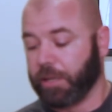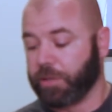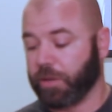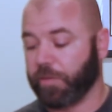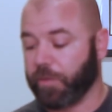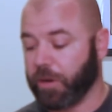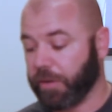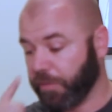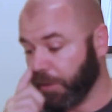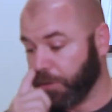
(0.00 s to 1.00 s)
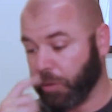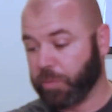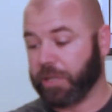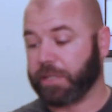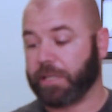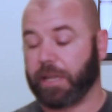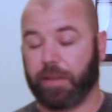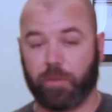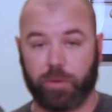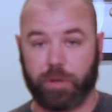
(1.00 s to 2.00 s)
so far for the 2 months that
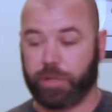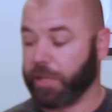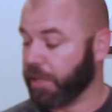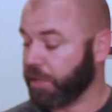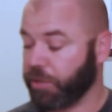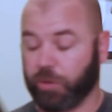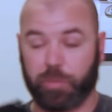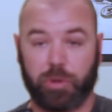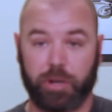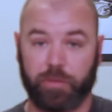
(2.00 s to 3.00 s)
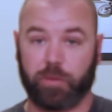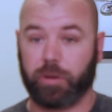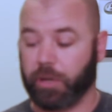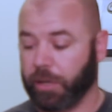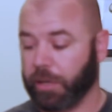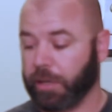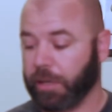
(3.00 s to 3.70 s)
I've ordered this short par 4,